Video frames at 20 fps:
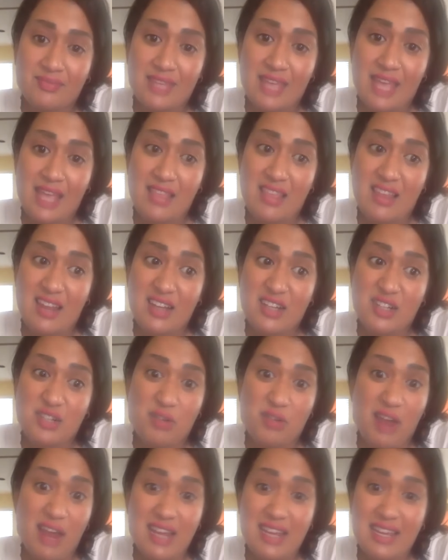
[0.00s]
And then I
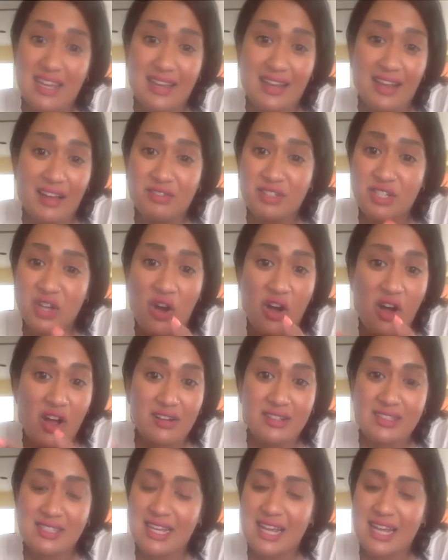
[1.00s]
do hiking. I have
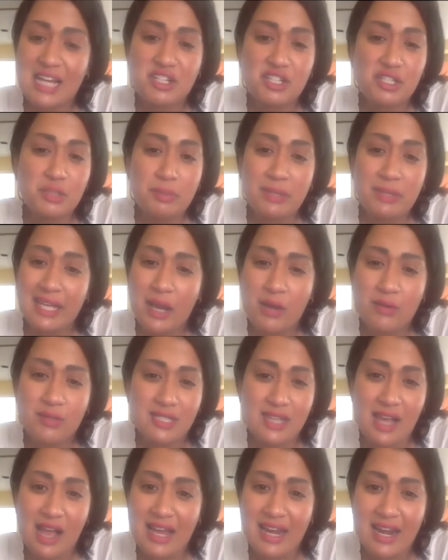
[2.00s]
dogs. Like I just play
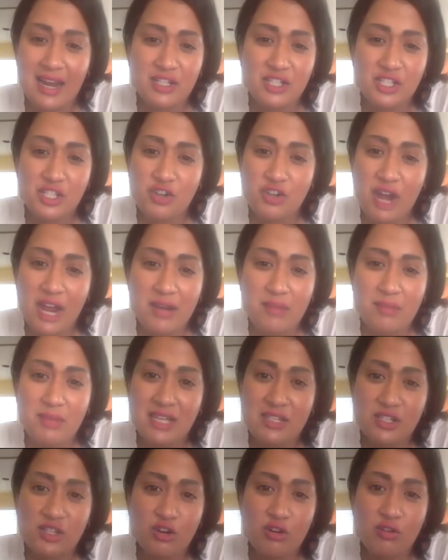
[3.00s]
outside. I just try to
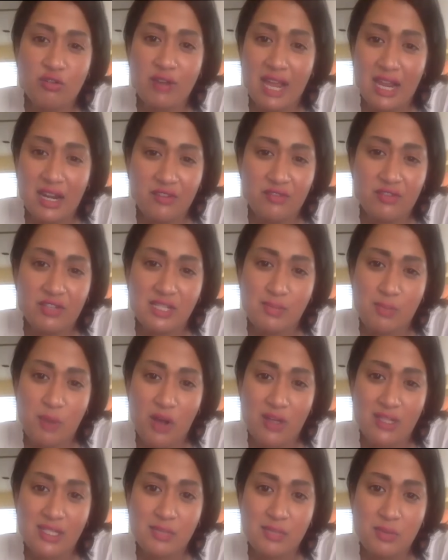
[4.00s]
be as creative as
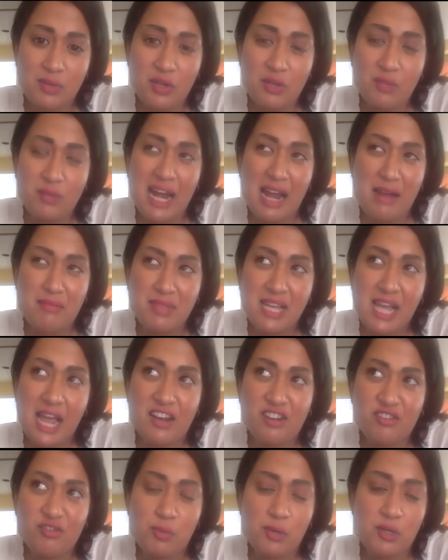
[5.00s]
possible. But I'm the
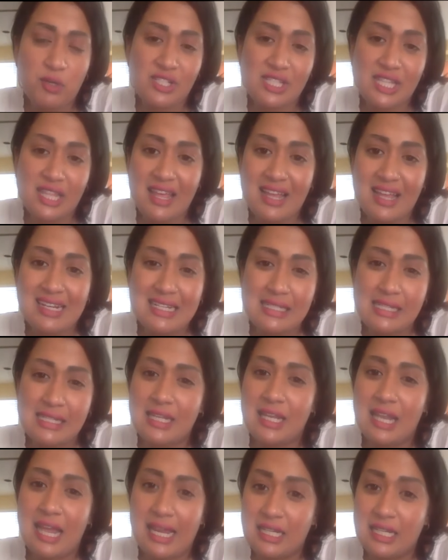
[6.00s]
kind of person that
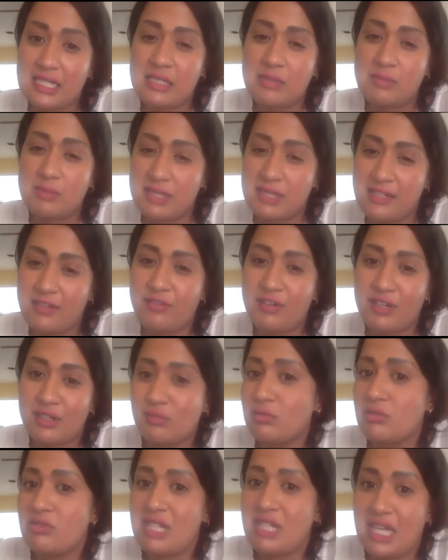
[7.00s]
doesn't like a specific
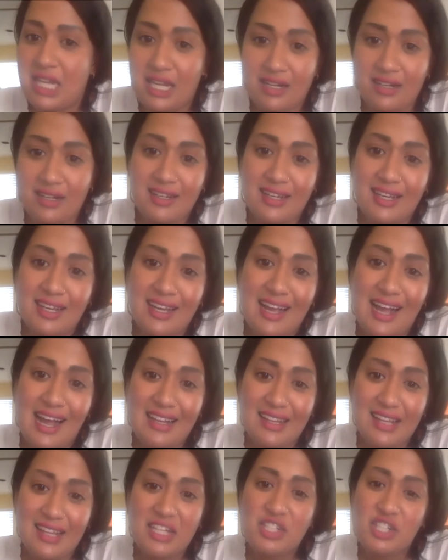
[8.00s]
routine.
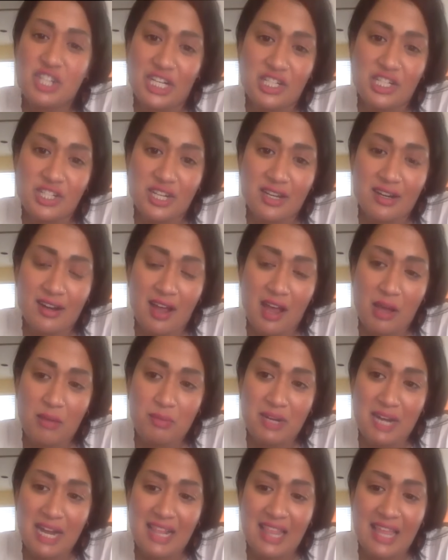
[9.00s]
I like changing it
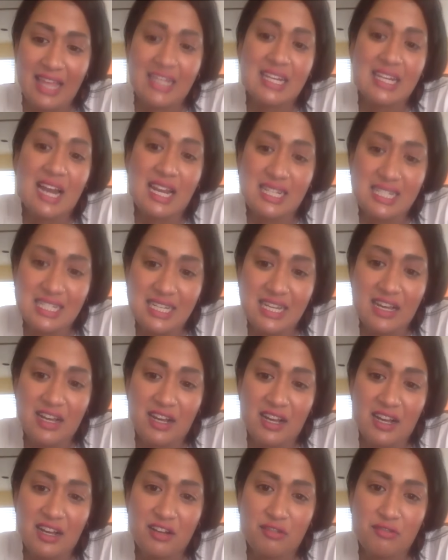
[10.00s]
up, and I like an
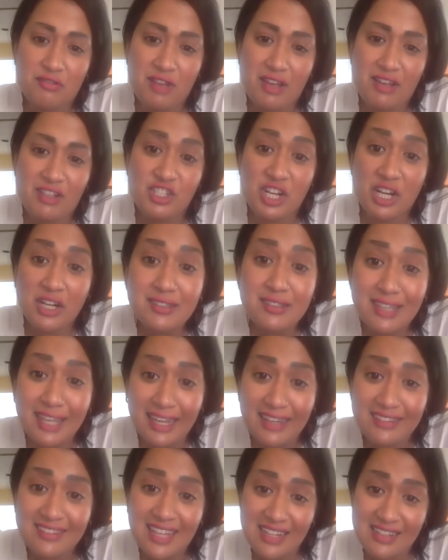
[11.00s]
idea of
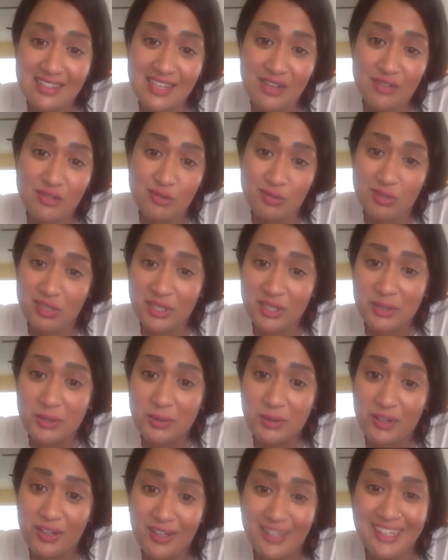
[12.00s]
juggling. That sounds really
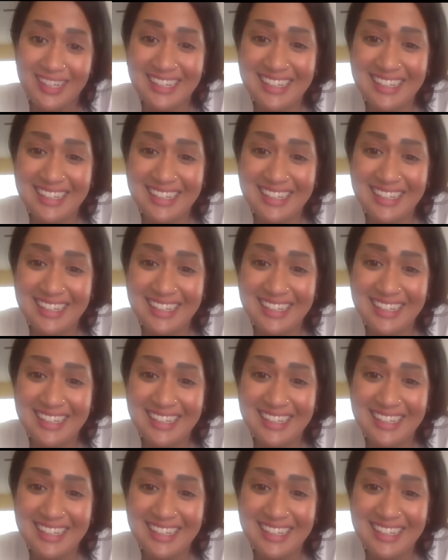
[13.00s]
cool.